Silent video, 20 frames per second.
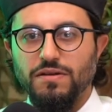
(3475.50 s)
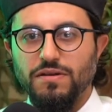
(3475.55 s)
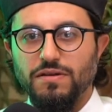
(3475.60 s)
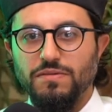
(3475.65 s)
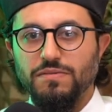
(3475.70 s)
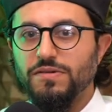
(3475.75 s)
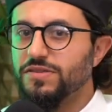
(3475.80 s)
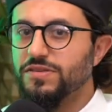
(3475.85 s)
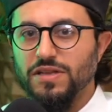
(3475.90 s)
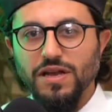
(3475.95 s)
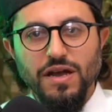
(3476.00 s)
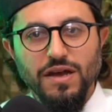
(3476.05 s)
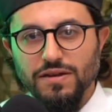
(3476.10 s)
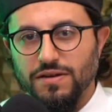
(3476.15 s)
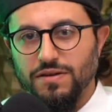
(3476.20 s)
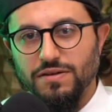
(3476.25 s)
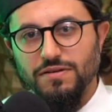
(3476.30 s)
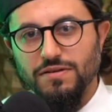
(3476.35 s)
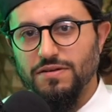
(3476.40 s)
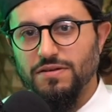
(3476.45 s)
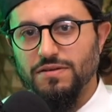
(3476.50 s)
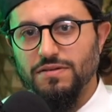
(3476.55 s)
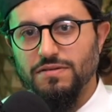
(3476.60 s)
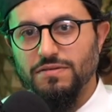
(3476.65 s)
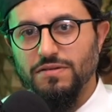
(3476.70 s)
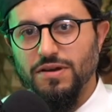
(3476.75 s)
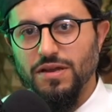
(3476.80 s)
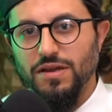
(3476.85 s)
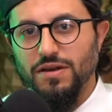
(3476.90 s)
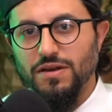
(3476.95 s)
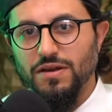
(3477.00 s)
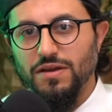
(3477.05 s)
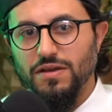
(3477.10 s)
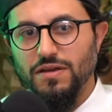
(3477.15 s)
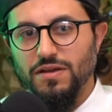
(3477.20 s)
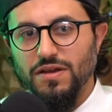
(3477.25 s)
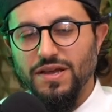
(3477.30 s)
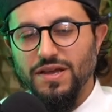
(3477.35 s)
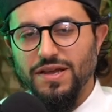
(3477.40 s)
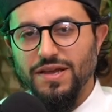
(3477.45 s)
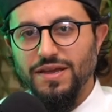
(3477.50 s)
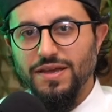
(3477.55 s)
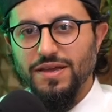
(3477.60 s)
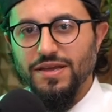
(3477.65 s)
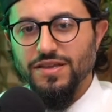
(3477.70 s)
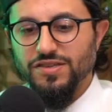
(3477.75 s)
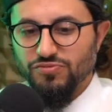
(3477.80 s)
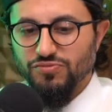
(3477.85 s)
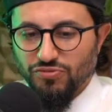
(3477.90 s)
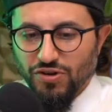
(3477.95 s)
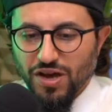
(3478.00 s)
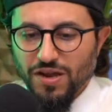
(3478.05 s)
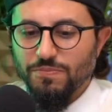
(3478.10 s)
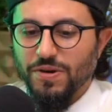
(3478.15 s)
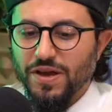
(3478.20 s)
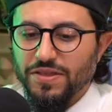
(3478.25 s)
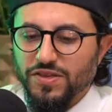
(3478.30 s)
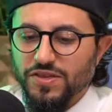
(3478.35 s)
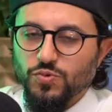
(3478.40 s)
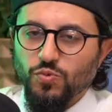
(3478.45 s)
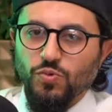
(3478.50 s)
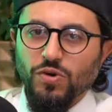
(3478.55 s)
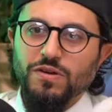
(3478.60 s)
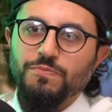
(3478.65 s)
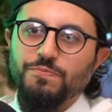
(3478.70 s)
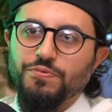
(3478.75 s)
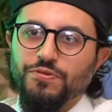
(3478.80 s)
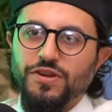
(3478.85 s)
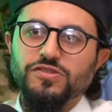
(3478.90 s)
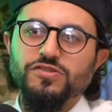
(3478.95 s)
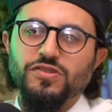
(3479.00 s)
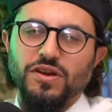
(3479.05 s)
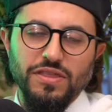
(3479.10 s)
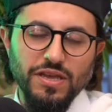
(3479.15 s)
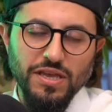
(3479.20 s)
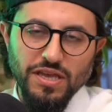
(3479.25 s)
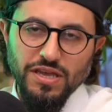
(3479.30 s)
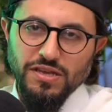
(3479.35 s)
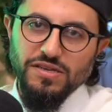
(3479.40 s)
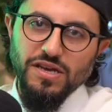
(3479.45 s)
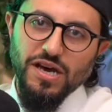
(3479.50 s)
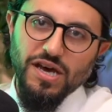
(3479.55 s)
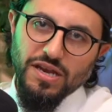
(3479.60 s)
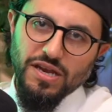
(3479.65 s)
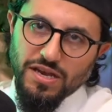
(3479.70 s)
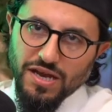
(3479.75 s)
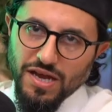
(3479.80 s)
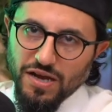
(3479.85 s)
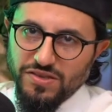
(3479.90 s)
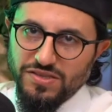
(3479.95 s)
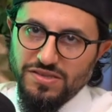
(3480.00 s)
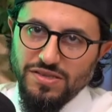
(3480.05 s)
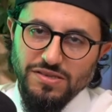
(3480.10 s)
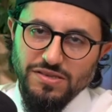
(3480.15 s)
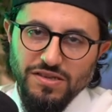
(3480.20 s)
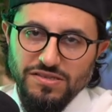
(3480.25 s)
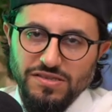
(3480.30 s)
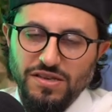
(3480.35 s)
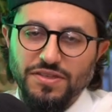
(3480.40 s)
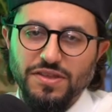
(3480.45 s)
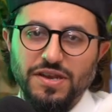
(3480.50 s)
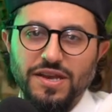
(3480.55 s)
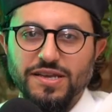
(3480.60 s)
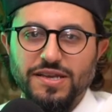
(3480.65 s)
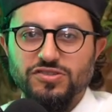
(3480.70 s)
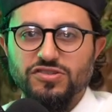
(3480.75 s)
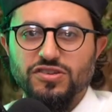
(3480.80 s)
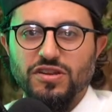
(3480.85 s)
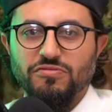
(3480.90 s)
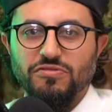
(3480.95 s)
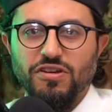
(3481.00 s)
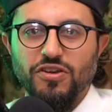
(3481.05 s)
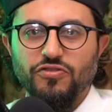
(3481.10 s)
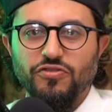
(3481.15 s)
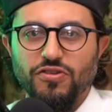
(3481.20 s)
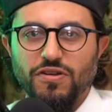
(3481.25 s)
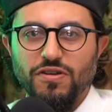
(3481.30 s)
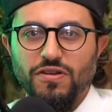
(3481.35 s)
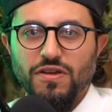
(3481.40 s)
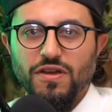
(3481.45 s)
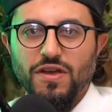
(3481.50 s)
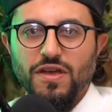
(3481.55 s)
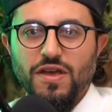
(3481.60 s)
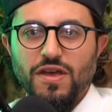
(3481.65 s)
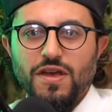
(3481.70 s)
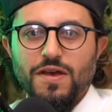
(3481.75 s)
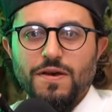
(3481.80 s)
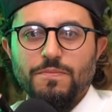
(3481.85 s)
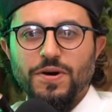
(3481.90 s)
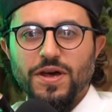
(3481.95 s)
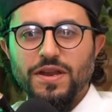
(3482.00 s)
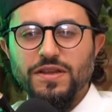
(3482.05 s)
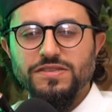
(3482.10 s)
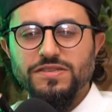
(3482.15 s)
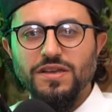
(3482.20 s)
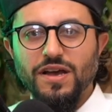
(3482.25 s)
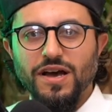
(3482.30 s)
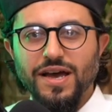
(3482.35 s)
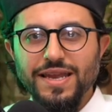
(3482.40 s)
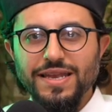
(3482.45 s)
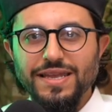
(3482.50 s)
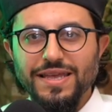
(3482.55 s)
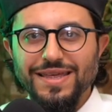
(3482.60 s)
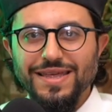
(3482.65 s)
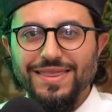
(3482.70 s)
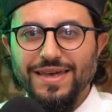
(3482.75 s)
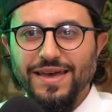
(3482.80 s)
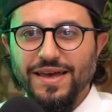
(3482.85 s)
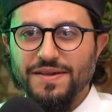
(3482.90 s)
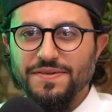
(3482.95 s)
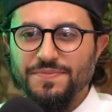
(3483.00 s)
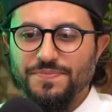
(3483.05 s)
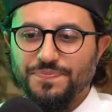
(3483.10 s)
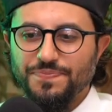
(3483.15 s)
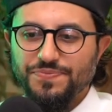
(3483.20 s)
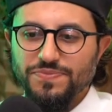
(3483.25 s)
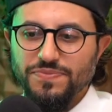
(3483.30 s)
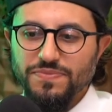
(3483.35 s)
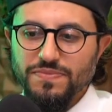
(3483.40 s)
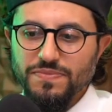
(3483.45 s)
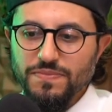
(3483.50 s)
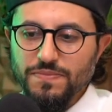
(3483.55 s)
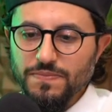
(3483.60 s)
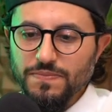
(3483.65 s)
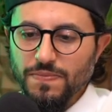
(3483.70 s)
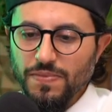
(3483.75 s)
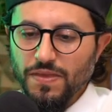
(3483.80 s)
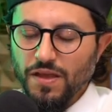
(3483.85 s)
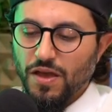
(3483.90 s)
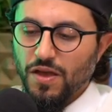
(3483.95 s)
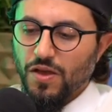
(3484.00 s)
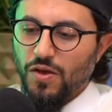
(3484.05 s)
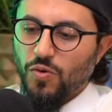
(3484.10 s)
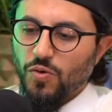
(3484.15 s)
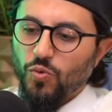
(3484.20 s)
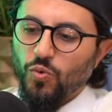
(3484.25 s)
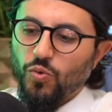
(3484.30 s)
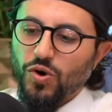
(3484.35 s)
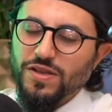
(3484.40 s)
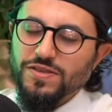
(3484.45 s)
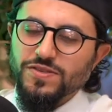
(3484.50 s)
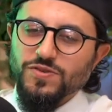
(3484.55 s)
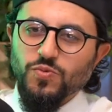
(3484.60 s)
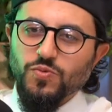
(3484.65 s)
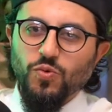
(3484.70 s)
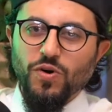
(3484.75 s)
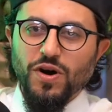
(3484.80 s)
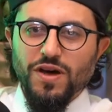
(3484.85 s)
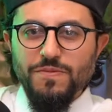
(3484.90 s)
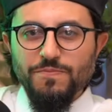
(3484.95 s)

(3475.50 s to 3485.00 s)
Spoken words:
It's not, right? It's run by this one preacher. I think he died and now it's on the next generation. But it's the idea that once one